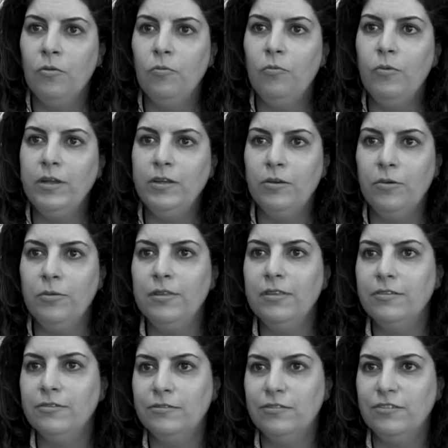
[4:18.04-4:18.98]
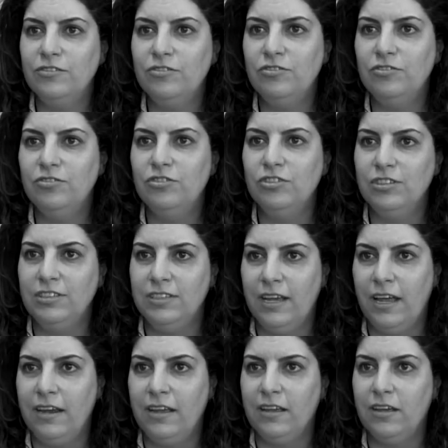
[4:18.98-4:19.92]
We know that there's a
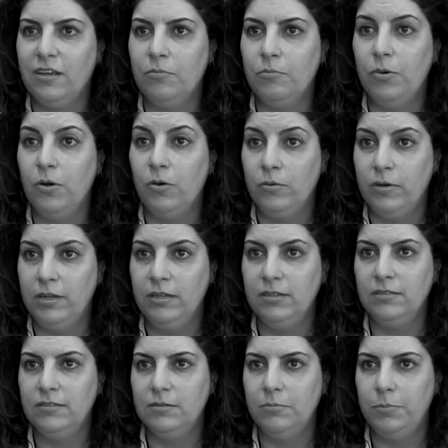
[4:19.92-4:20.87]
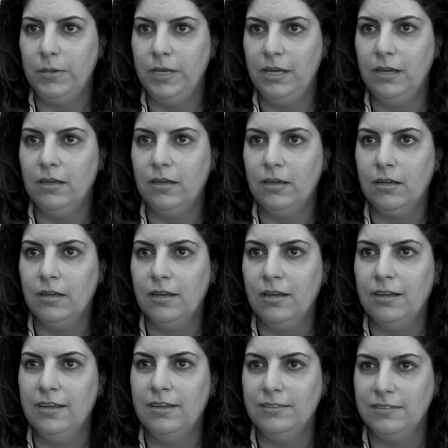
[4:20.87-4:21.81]
genetic component to being
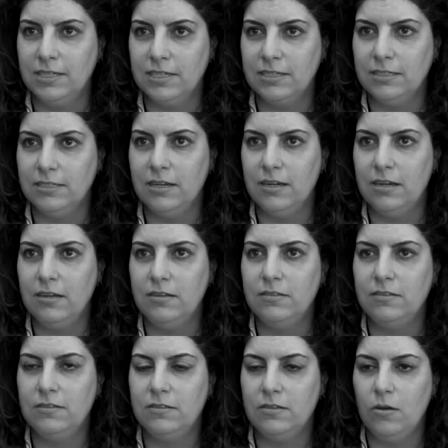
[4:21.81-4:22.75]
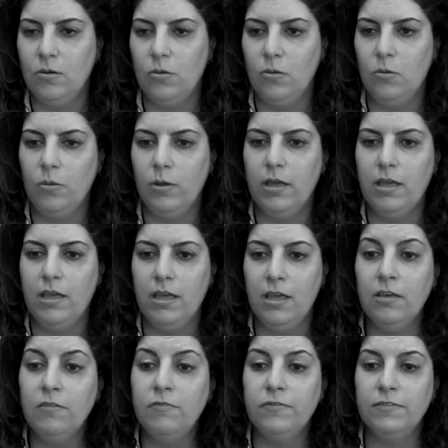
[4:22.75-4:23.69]
addicted. So
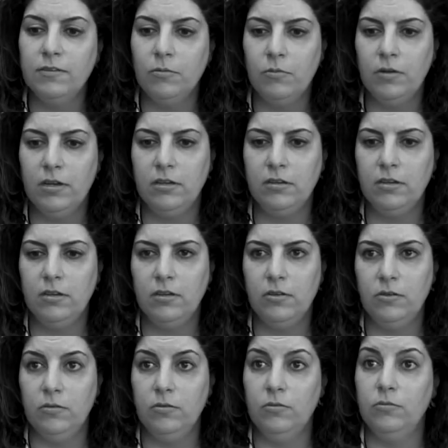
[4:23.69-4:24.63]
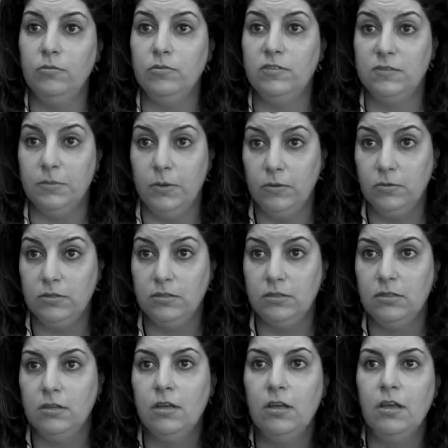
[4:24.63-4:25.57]
if someone who
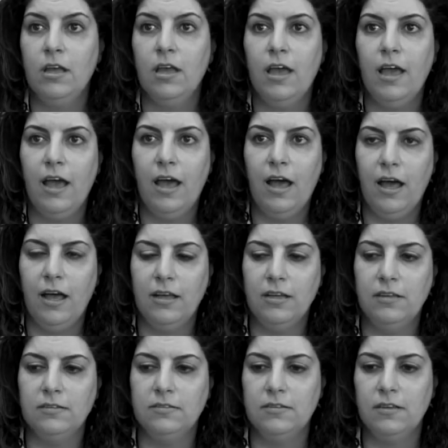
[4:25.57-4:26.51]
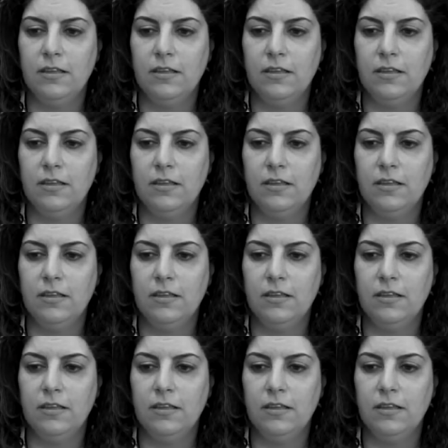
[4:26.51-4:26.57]
smokes has